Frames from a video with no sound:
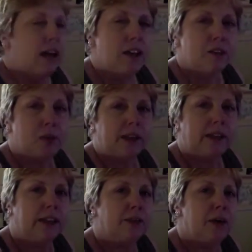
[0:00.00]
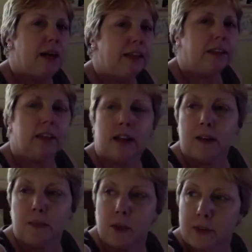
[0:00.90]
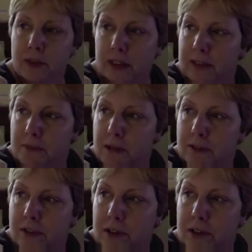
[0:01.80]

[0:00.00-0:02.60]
It's 7:40 and I'm going to clean my